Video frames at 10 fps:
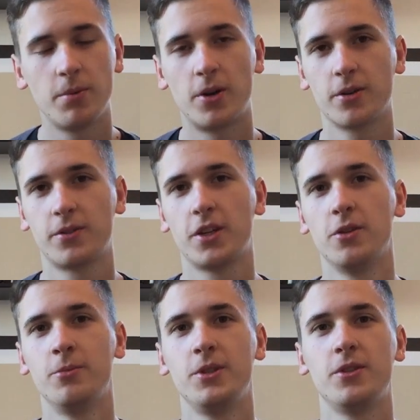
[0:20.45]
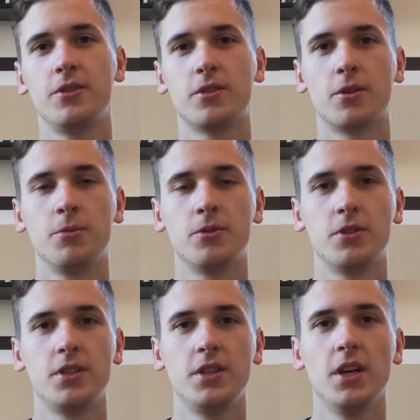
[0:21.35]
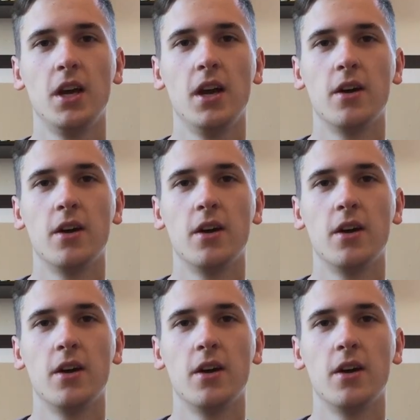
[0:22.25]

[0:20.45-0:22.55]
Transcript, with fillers: part of the commu community,